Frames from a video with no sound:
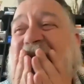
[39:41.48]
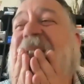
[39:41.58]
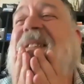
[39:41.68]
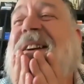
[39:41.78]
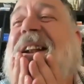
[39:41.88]
you
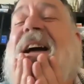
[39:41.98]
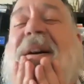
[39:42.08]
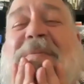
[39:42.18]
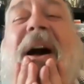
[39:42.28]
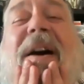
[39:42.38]
were there, and I
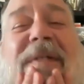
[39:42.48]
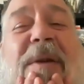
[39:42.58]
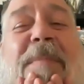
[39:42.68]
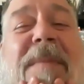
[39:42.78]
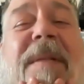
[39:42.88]
have I have
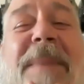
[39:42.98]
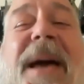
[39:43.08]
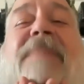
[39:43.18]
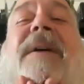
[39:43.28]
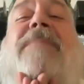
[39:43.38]
other people shit. that
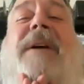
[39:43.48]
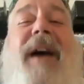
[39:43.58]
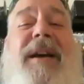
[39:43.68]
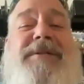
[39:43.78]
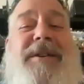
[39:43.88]
back me up on
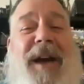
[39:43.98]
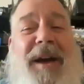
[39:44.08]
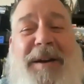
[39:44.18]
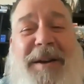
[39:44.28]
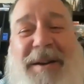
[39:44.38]
that. So yeah,
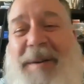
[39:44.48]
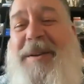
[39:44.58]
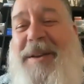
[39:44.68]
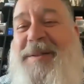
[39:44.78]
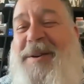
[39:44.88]
uh,
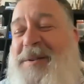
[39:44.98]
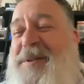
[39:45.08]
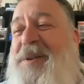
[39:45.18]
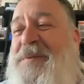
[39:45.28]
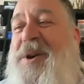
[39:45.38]
uh, there
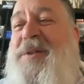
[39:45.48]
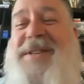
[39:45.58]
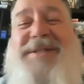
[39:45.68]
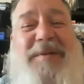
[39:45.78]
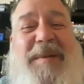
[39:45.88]
there are a few of
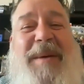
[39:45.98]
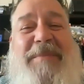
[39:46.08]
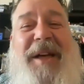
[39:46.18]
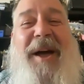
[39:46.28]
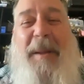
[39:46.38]
us that
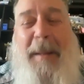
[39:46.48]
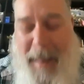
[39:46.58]
remember that.